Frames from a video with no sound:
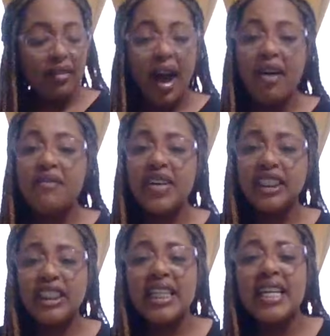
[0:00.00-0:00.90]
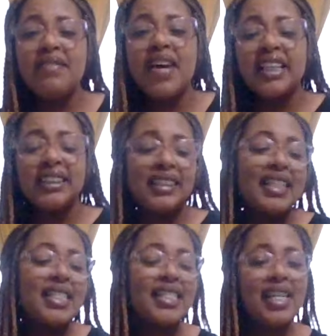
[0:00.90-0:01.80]
a vision of
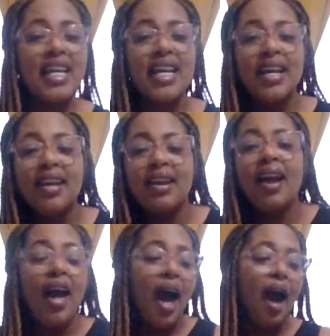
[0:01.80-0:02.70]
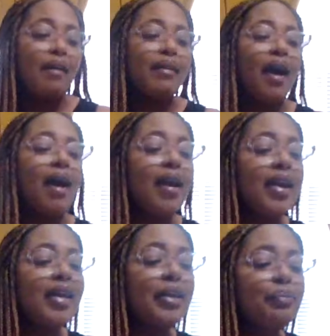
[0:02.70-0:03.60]
ecstasy.
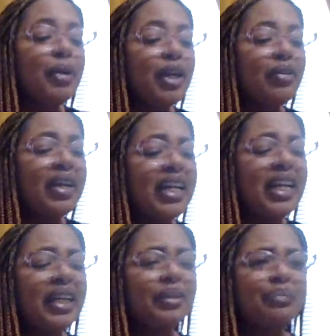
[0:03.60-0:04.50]
Okay, period.